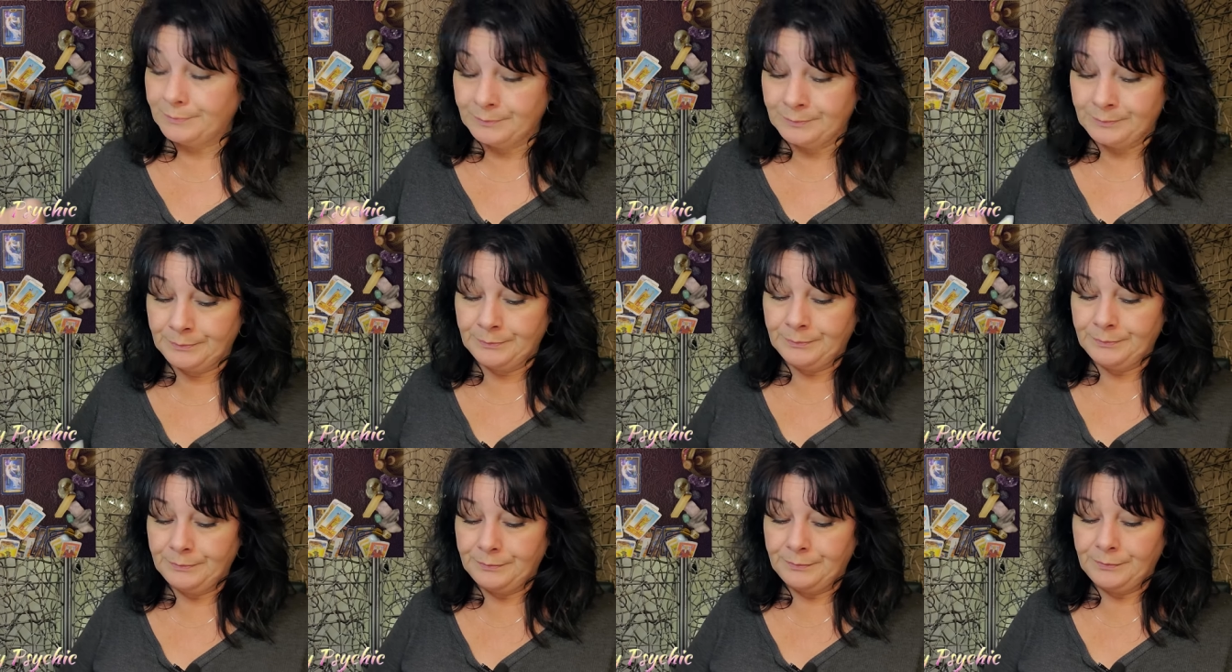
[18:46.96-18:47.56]

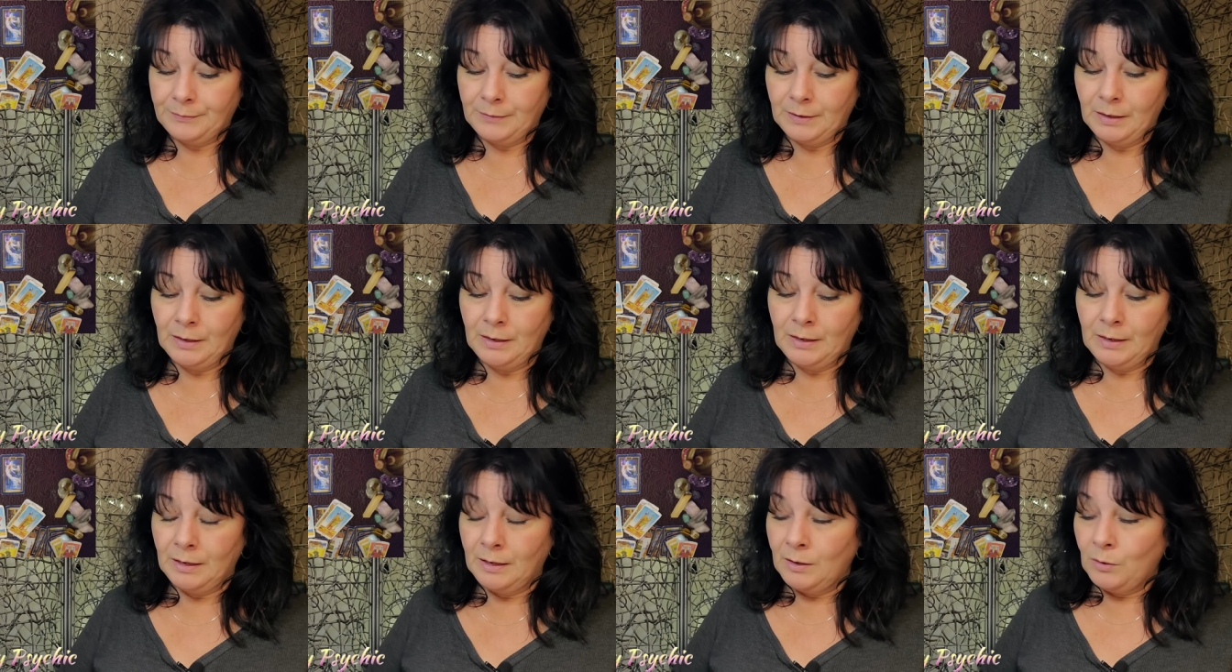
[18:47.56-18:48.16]

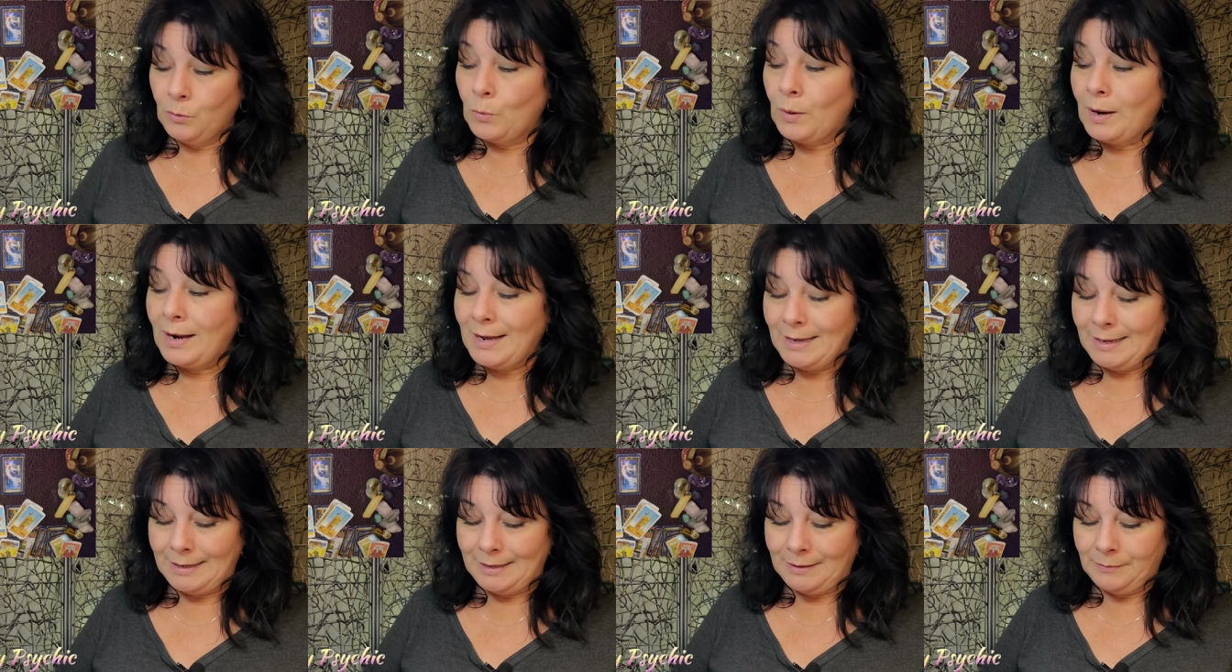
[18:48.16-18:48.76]
Mm-hmm.
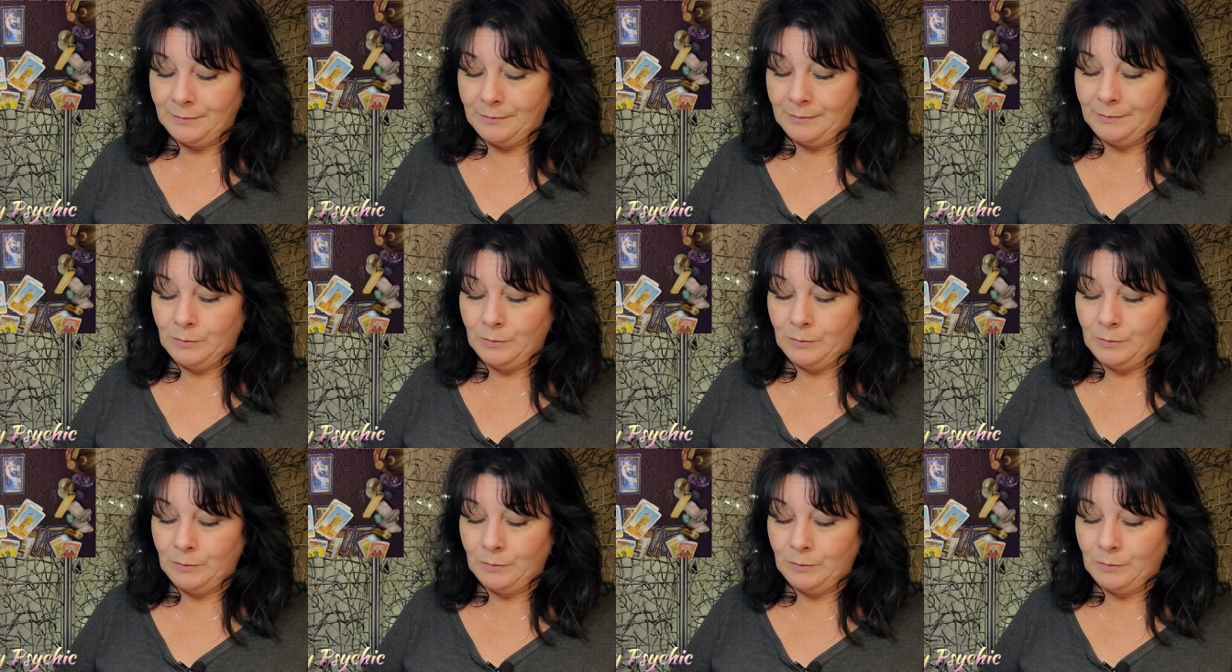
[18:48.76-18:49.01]
Why?